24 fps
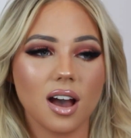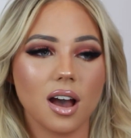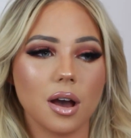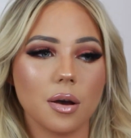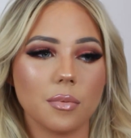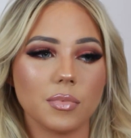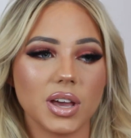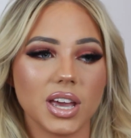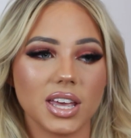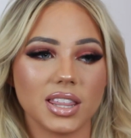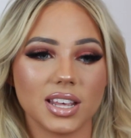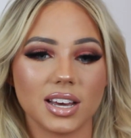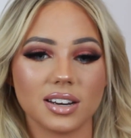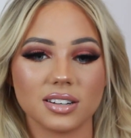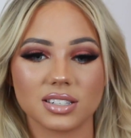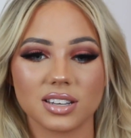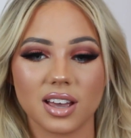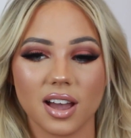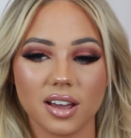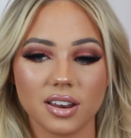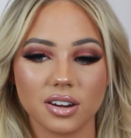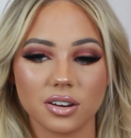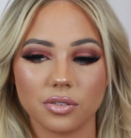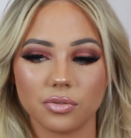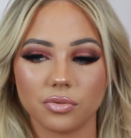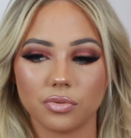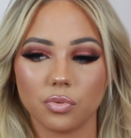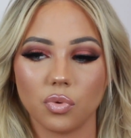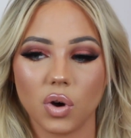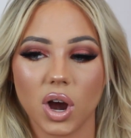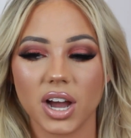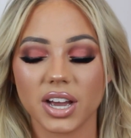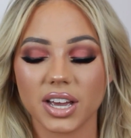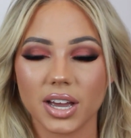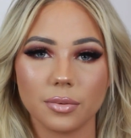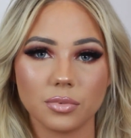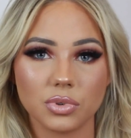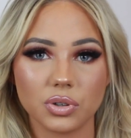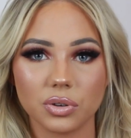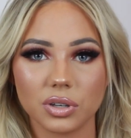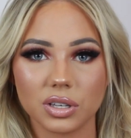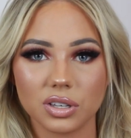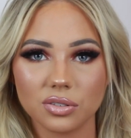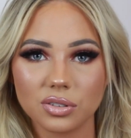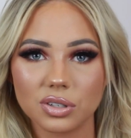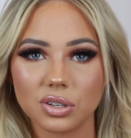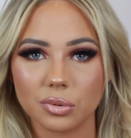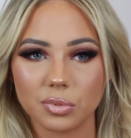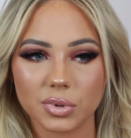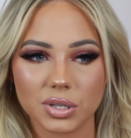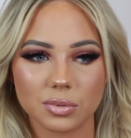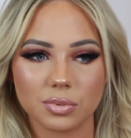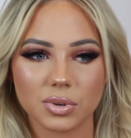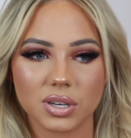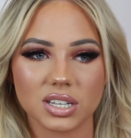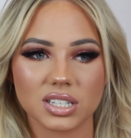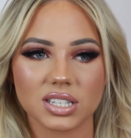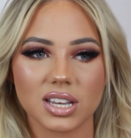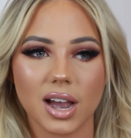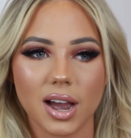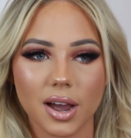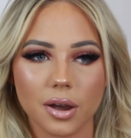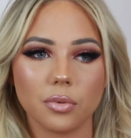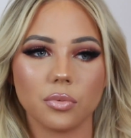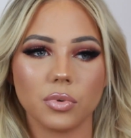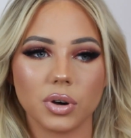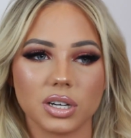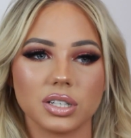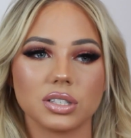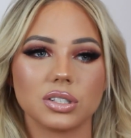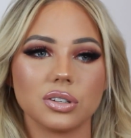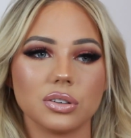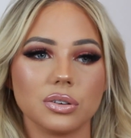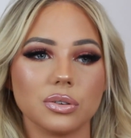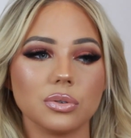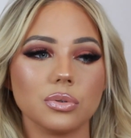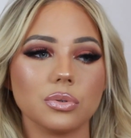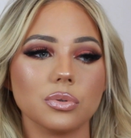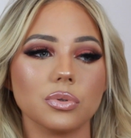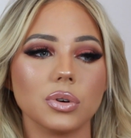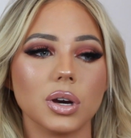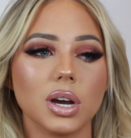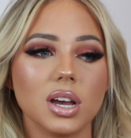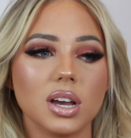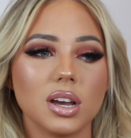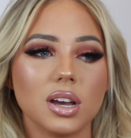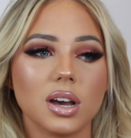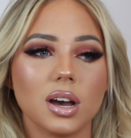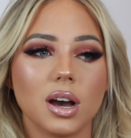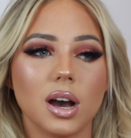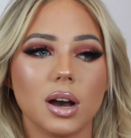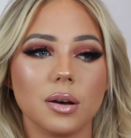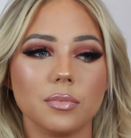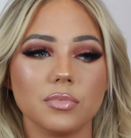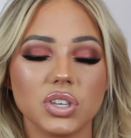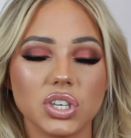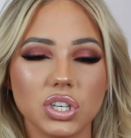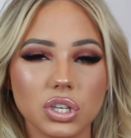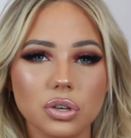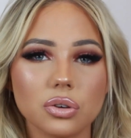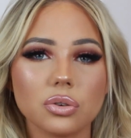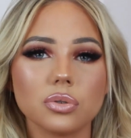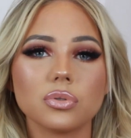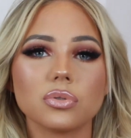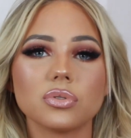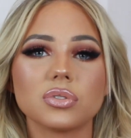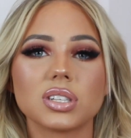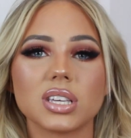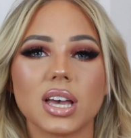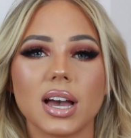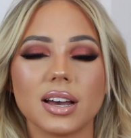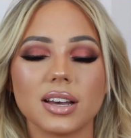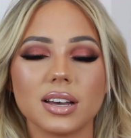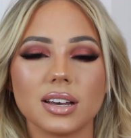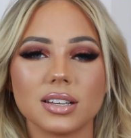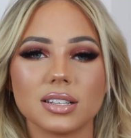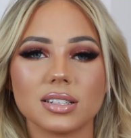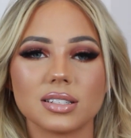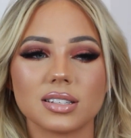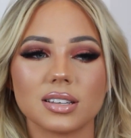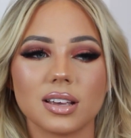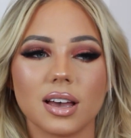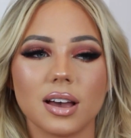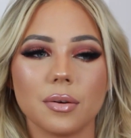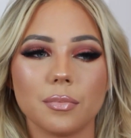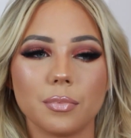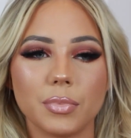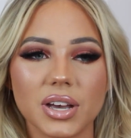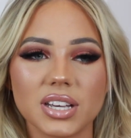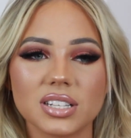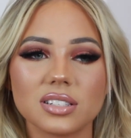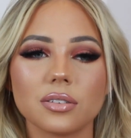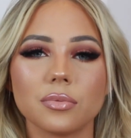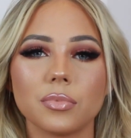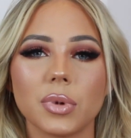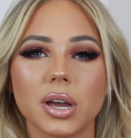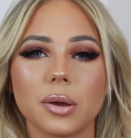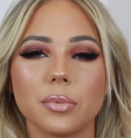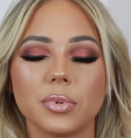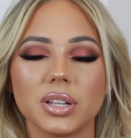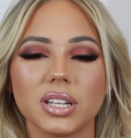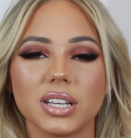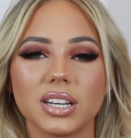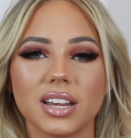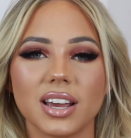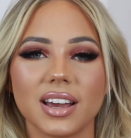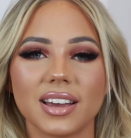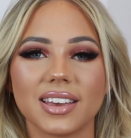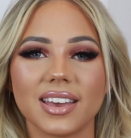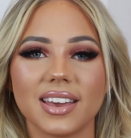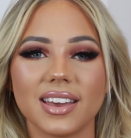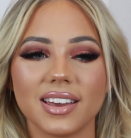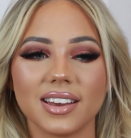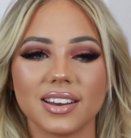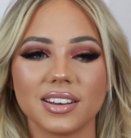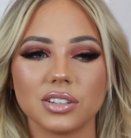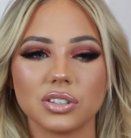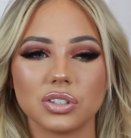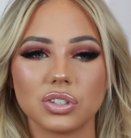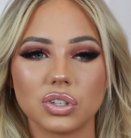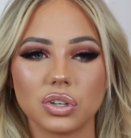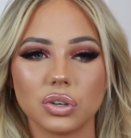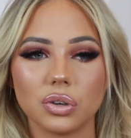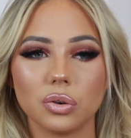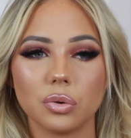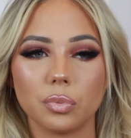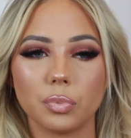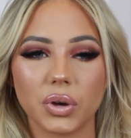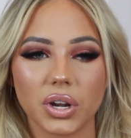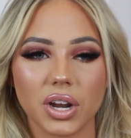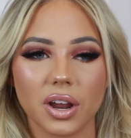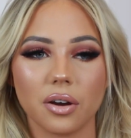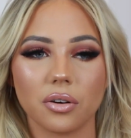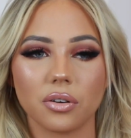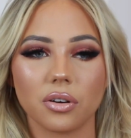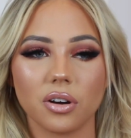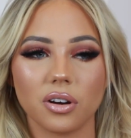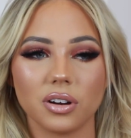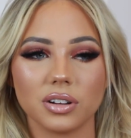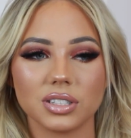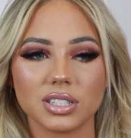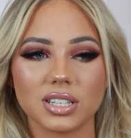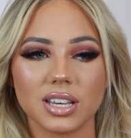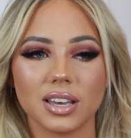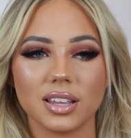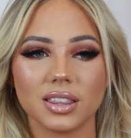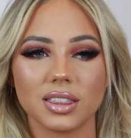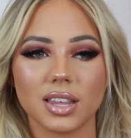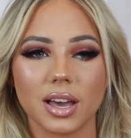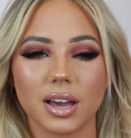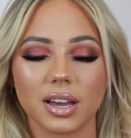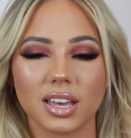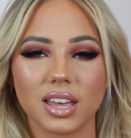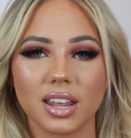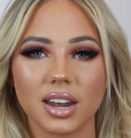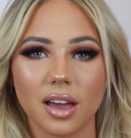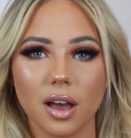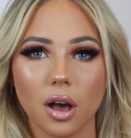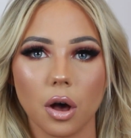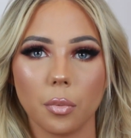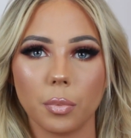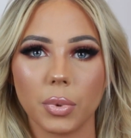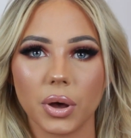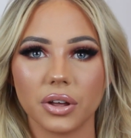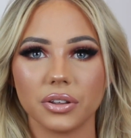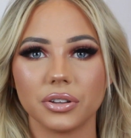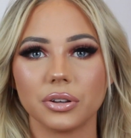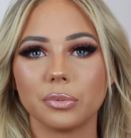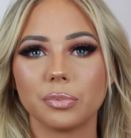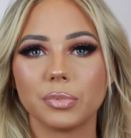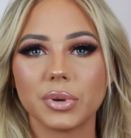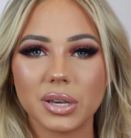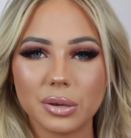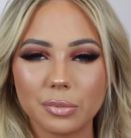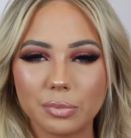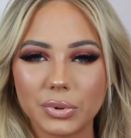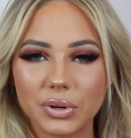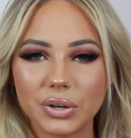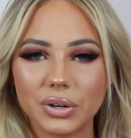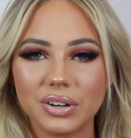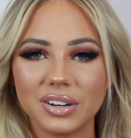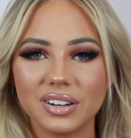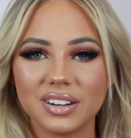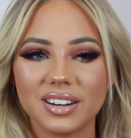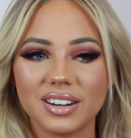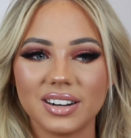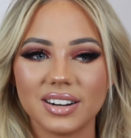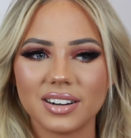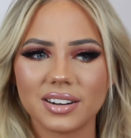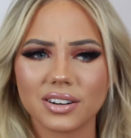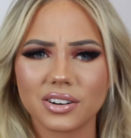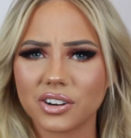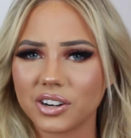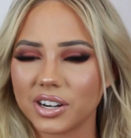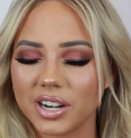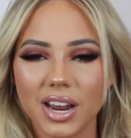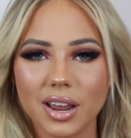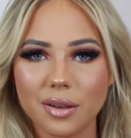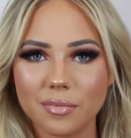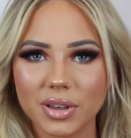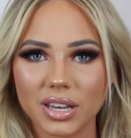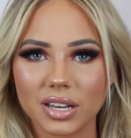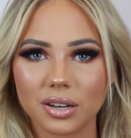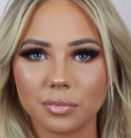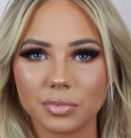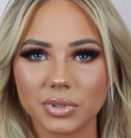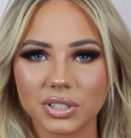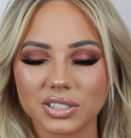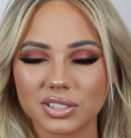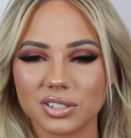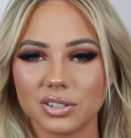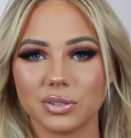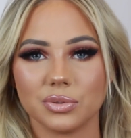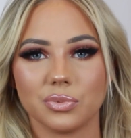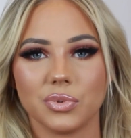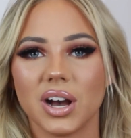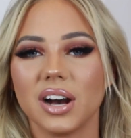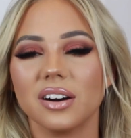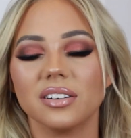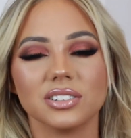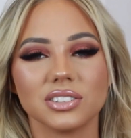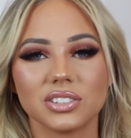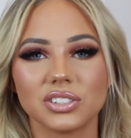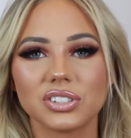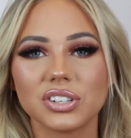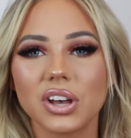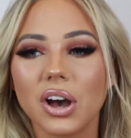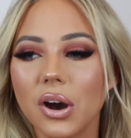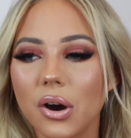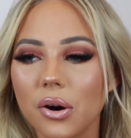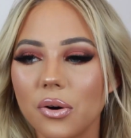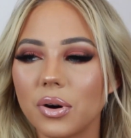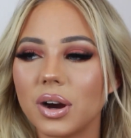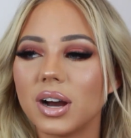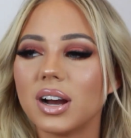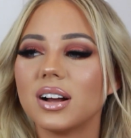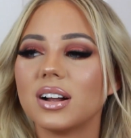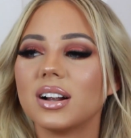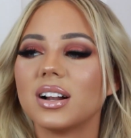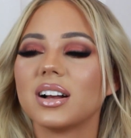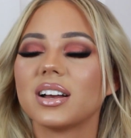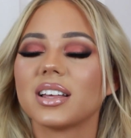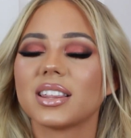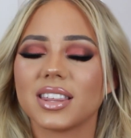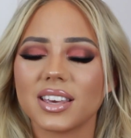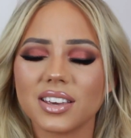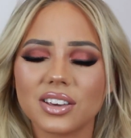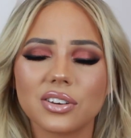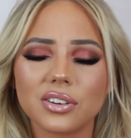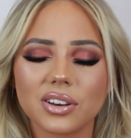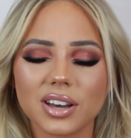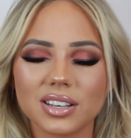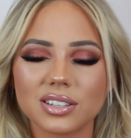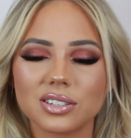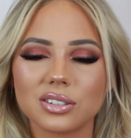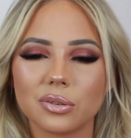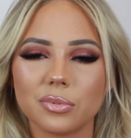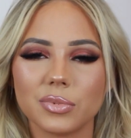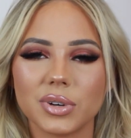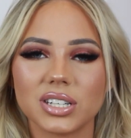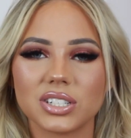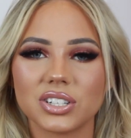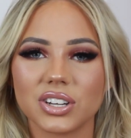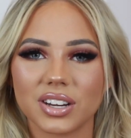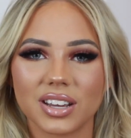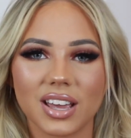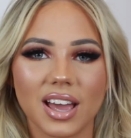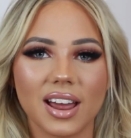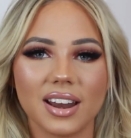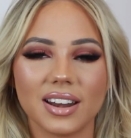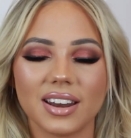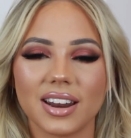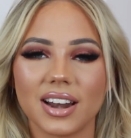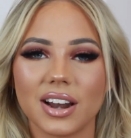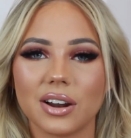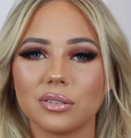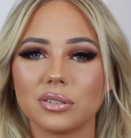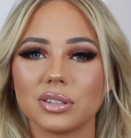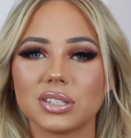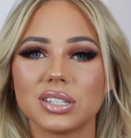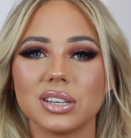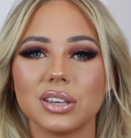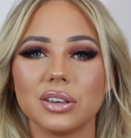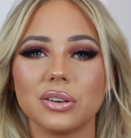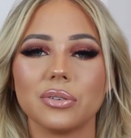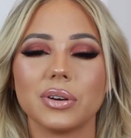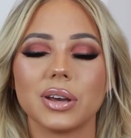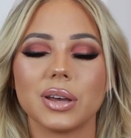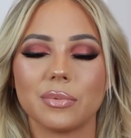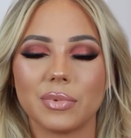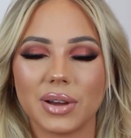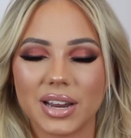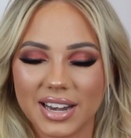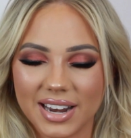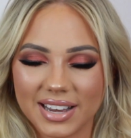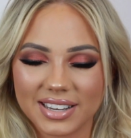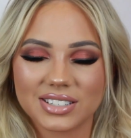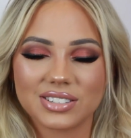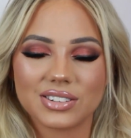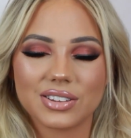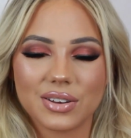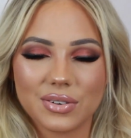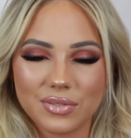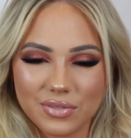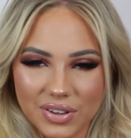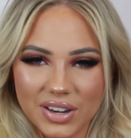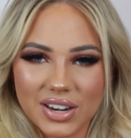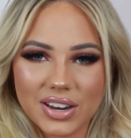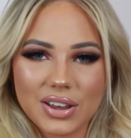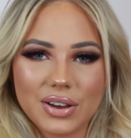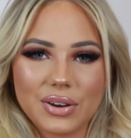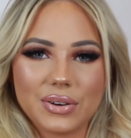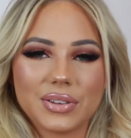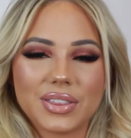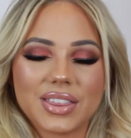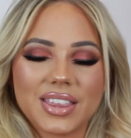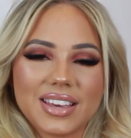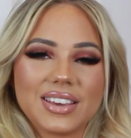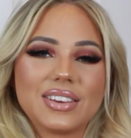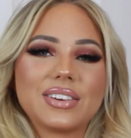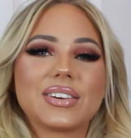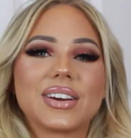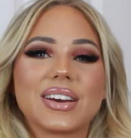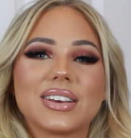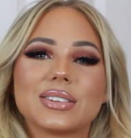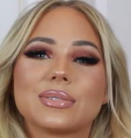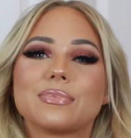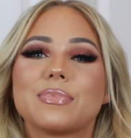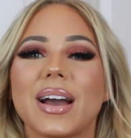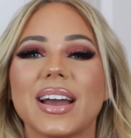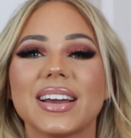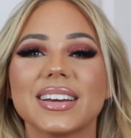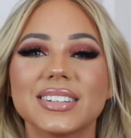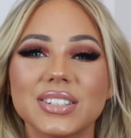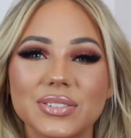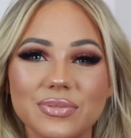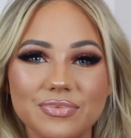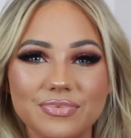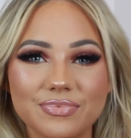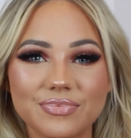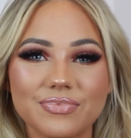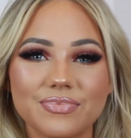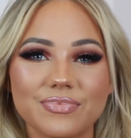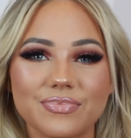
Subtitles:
and that is kind of why I'm doing YouTube, is because I want to use as best of my ability I can to put out content that can help other people create makeup looks as well. So thank you guys so much again, and I will see you in my next video. Thank you guys, bye.